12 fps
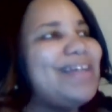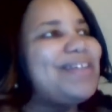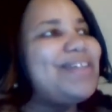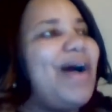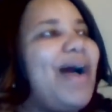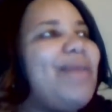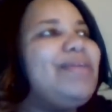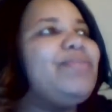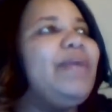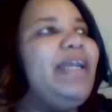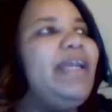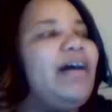So I was
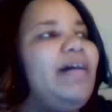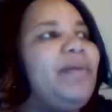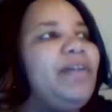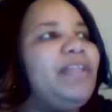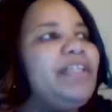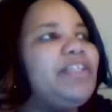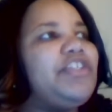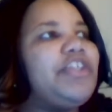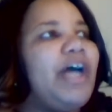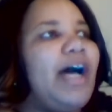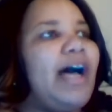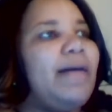reading up on this
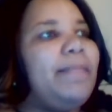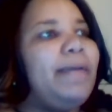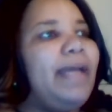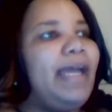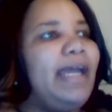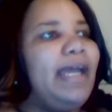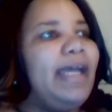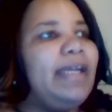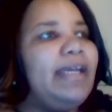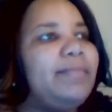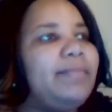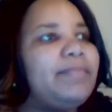job,
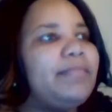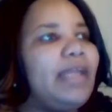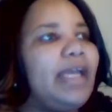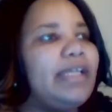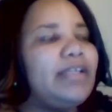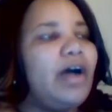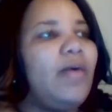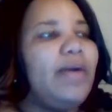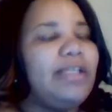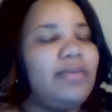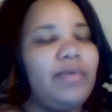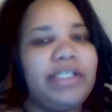and as
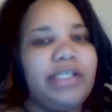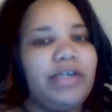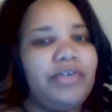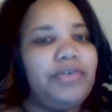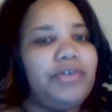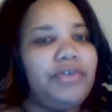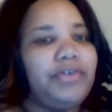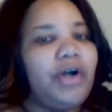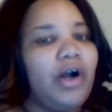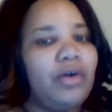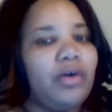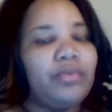always, I want to tell you, do your
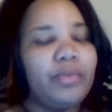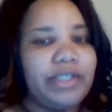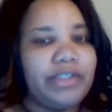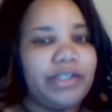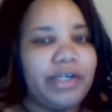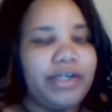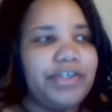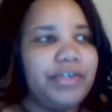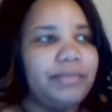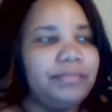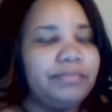own research.